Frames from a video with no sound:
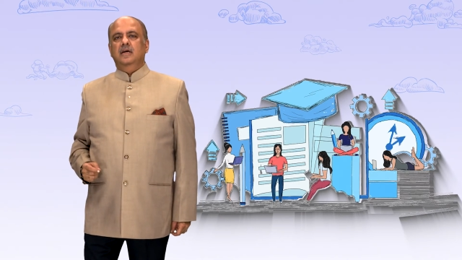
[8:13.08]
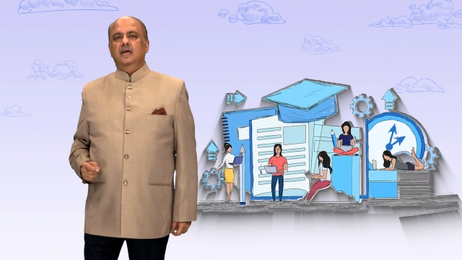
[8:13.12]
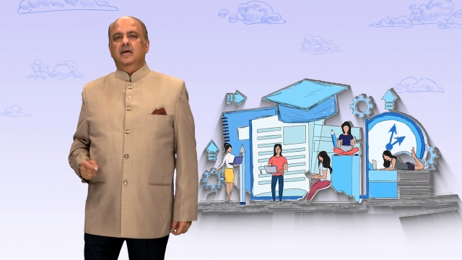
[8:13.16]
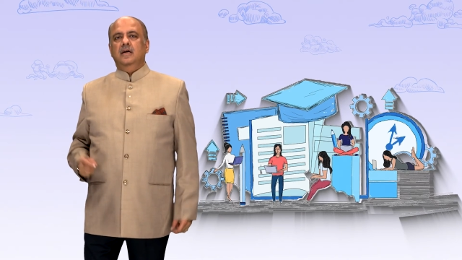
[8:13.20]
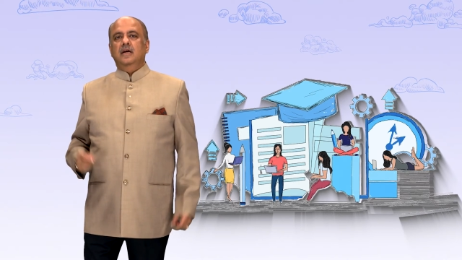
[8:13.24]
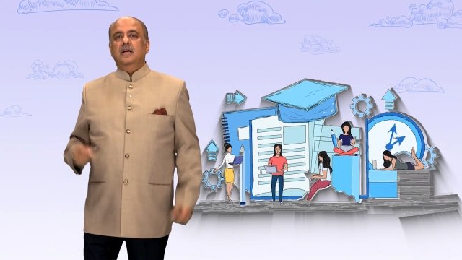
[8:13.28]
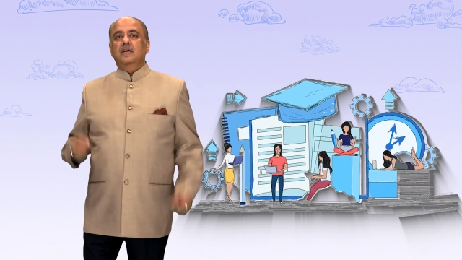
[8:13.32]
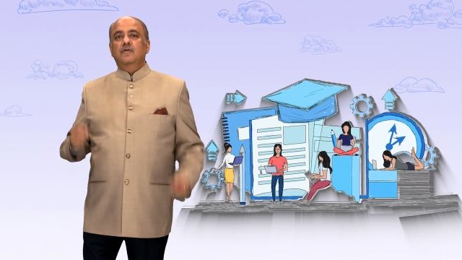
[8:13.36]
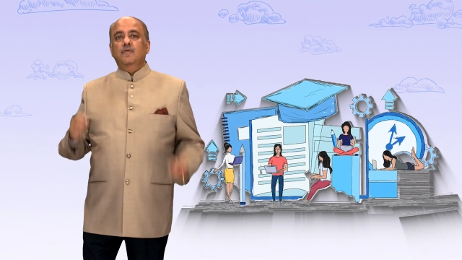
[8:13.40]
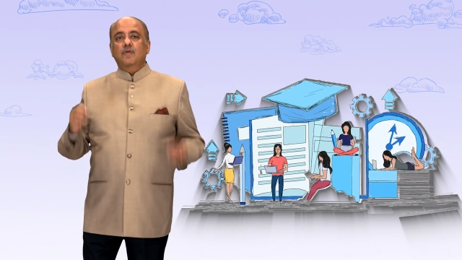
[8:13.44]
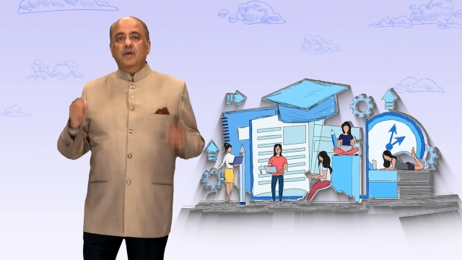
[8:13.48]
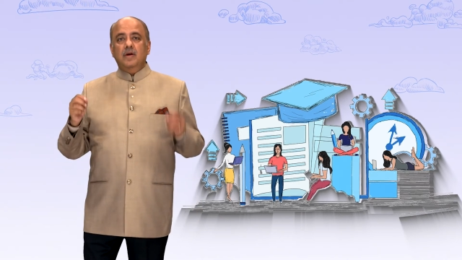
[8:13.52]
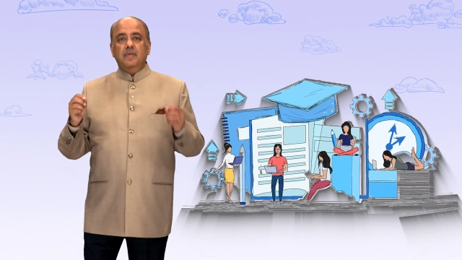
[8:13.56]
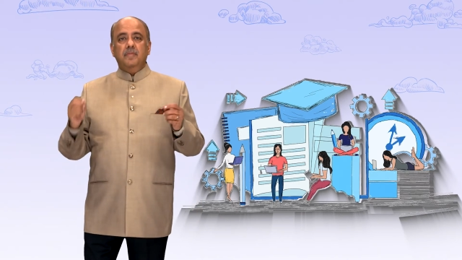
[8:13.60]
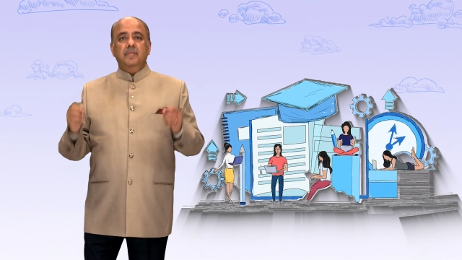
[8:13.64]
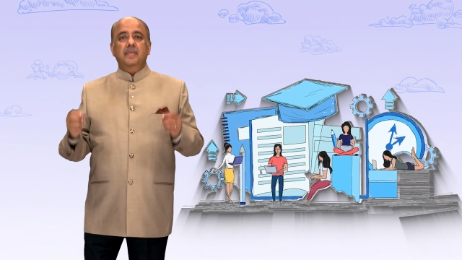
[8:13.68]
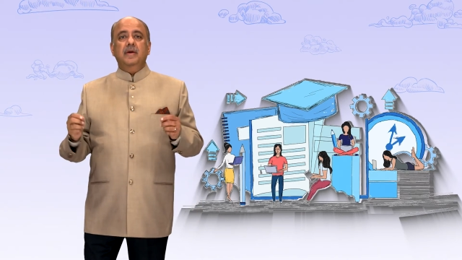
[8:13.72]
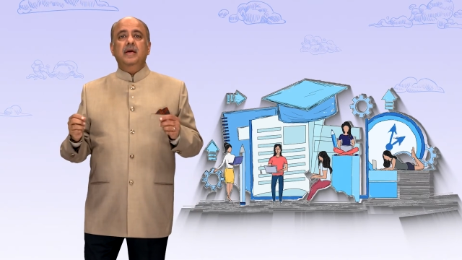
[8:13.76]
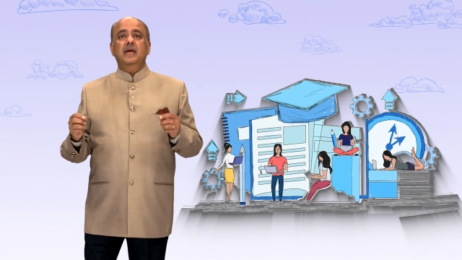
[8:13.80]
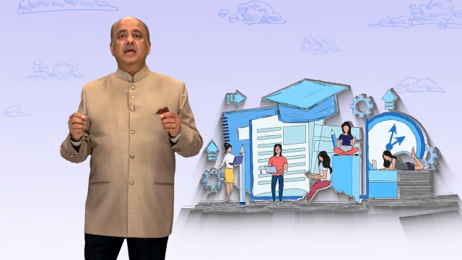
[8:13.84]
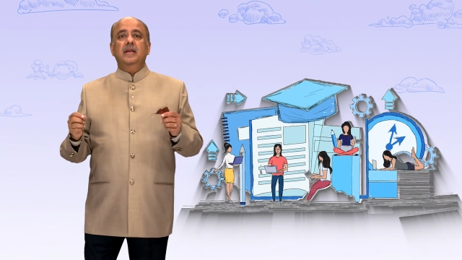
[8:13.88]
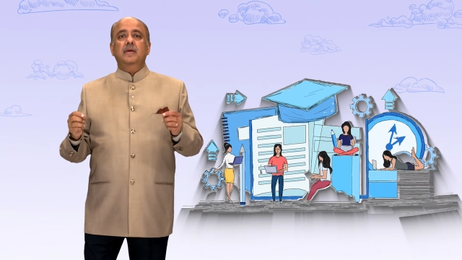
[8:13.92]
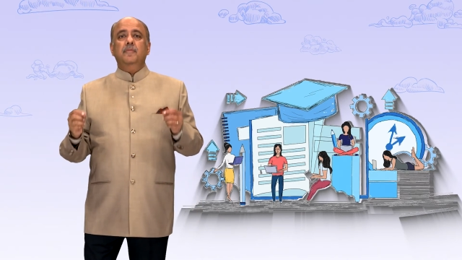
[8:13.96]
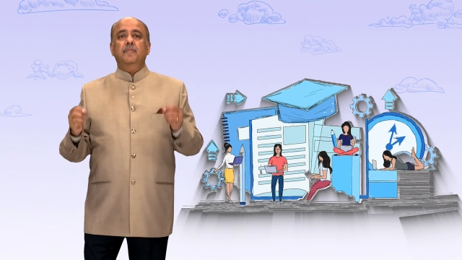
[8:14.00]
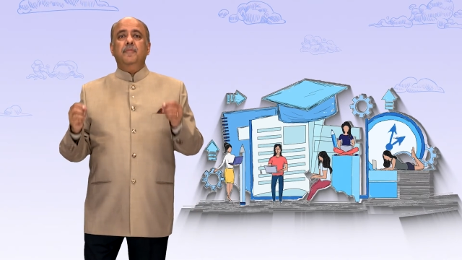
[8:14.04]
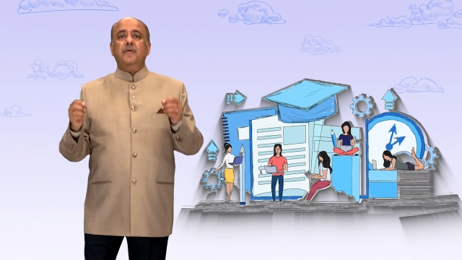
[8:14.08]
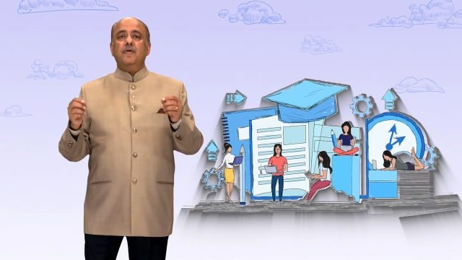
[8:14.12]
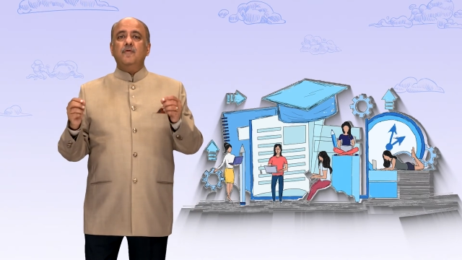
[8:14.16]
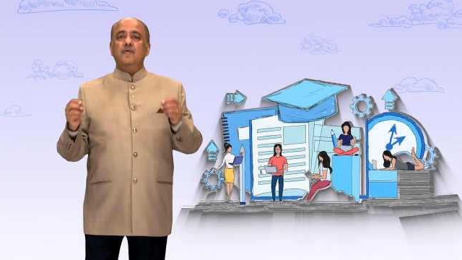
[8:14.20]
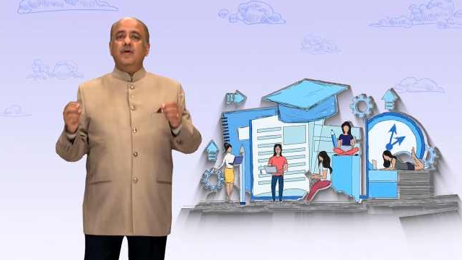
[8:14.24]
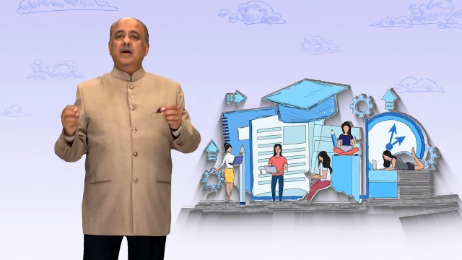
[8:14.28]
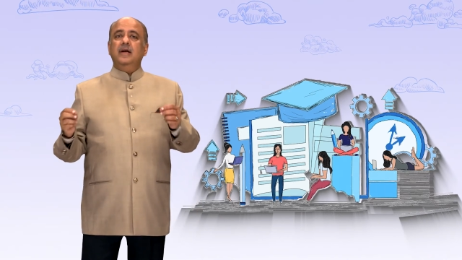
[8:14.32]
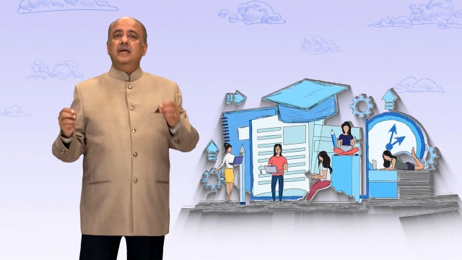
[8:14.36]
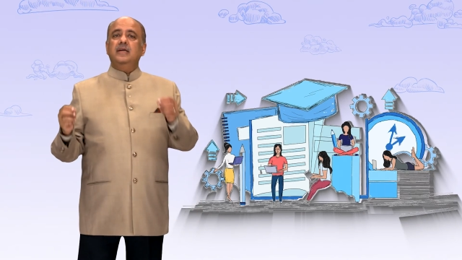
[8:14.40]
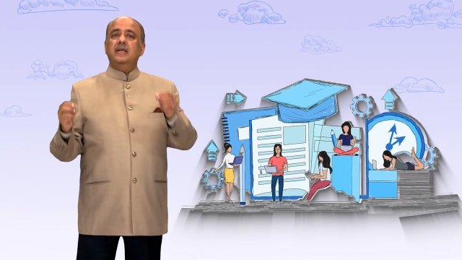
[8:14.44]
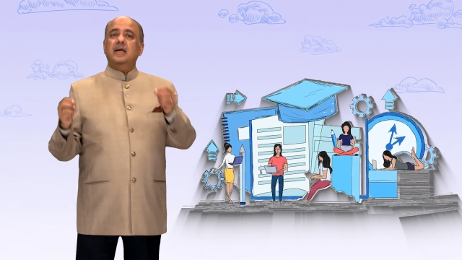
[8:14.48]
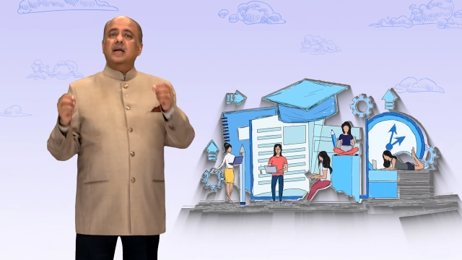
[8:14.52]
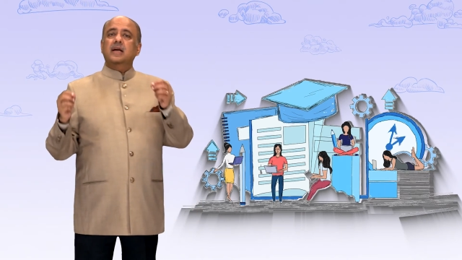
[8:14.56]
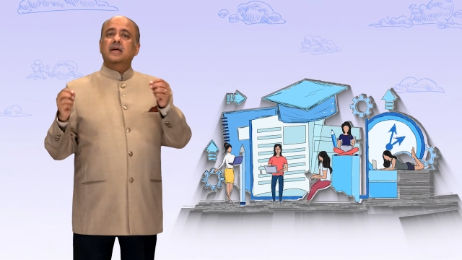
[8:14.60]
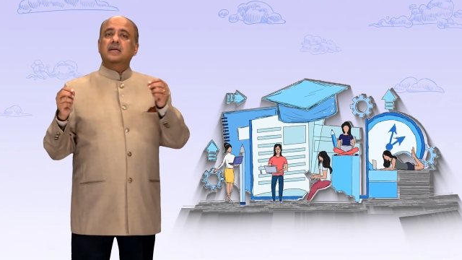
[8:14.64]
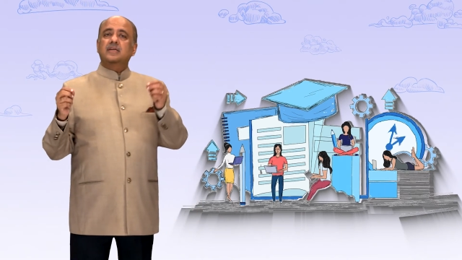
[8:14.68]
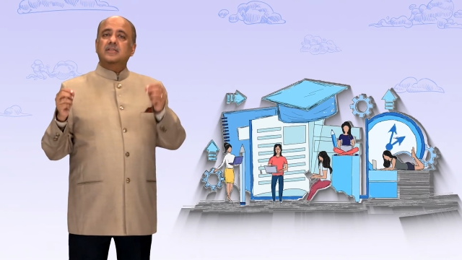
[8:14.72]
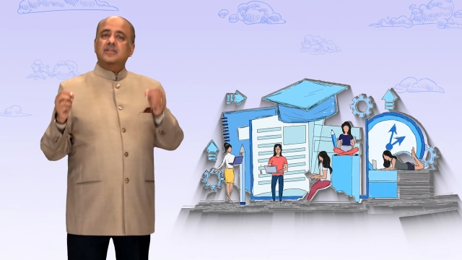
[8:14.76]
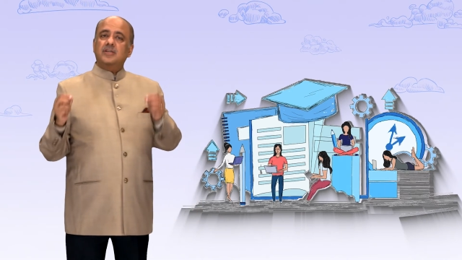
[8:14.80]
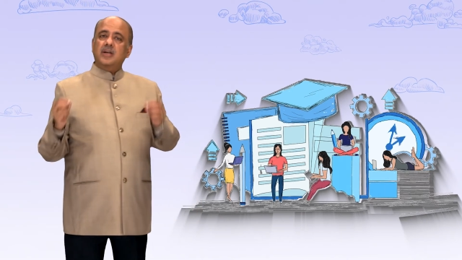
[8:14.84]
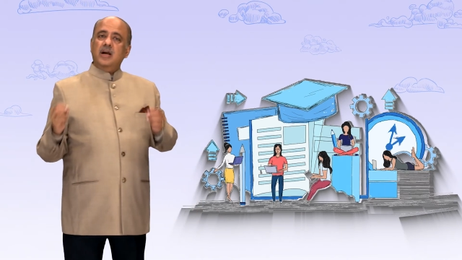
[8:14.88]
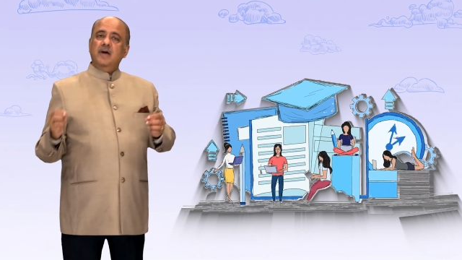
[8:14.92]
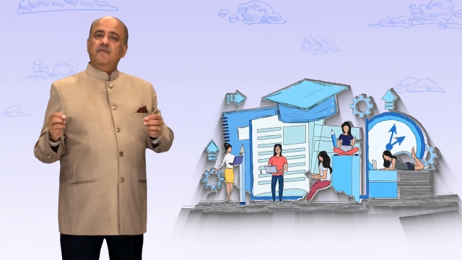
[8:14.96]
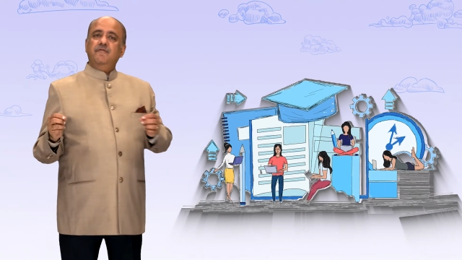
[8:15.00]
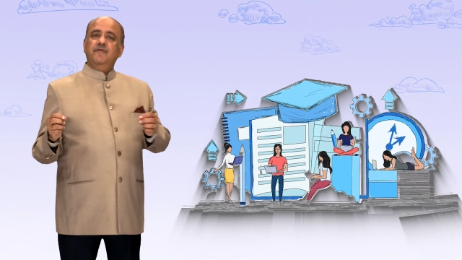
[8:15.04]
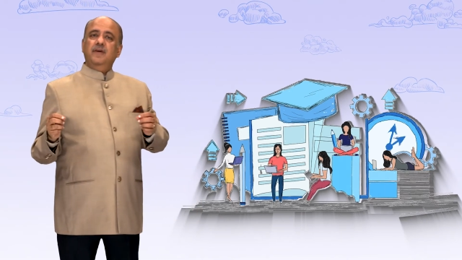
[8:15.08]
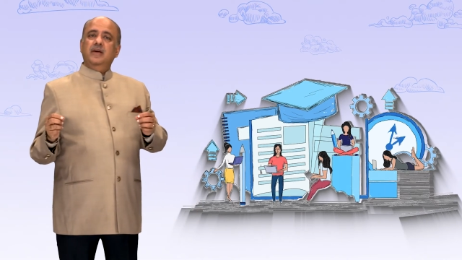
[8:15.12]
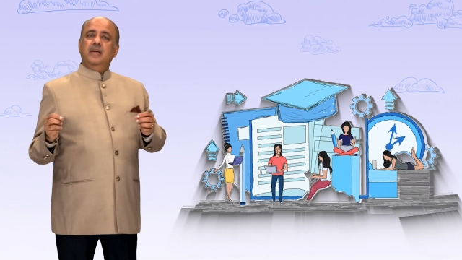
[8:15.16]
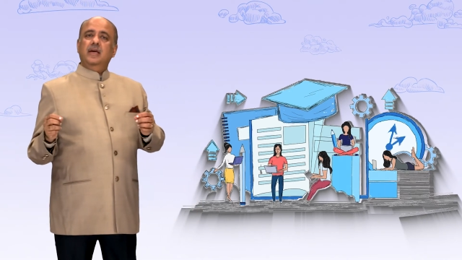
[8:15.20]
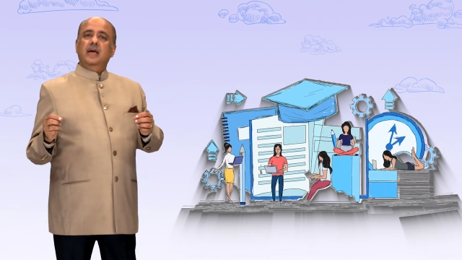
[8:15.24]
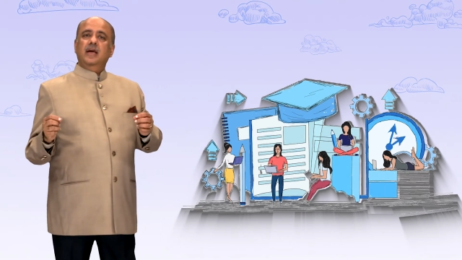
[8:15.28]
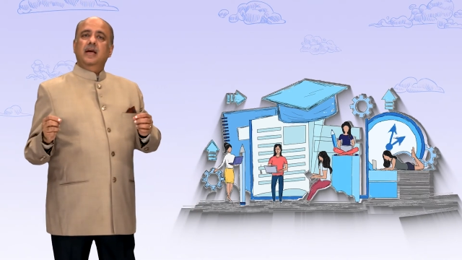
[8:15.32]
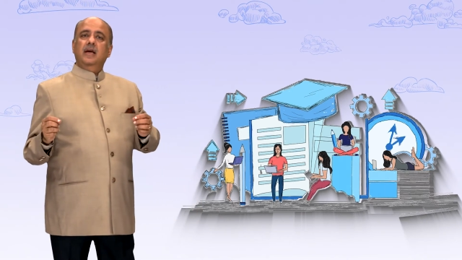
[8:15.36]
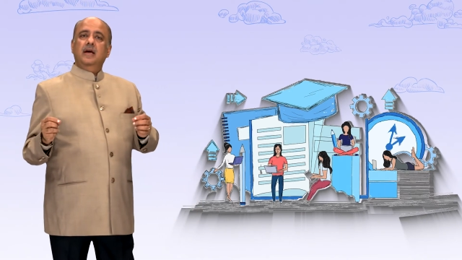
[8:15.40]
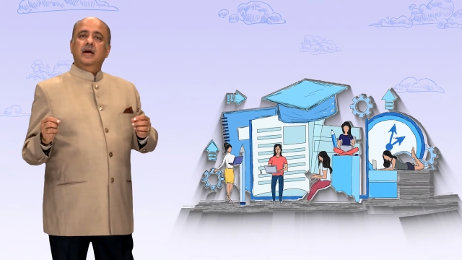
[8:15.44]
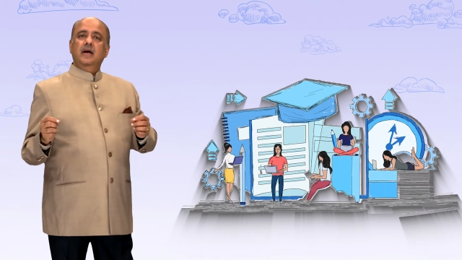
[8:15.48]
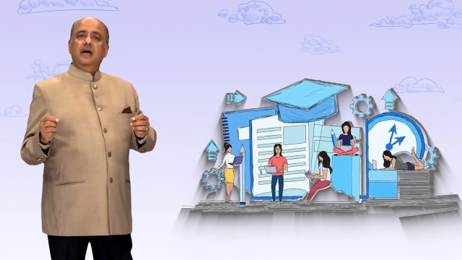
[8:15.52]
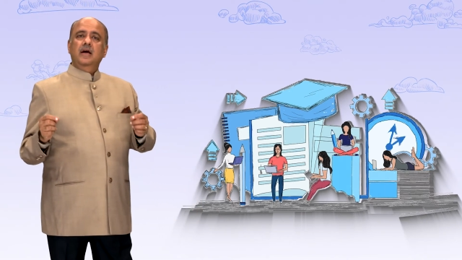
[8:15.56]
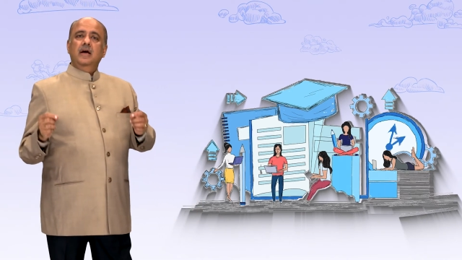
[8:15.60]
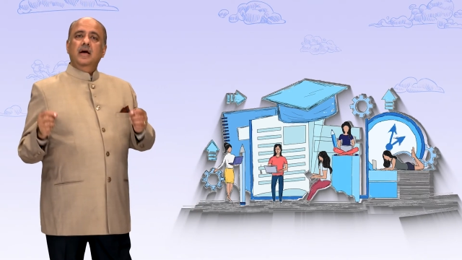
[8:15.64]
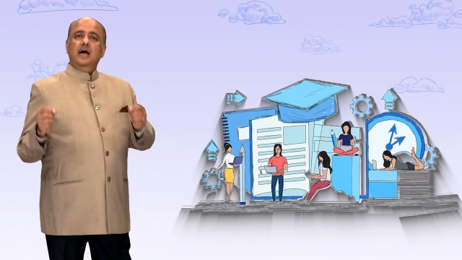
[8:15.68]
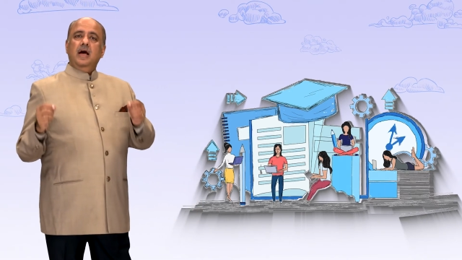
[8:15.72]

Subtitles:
It will mean preventing trafficking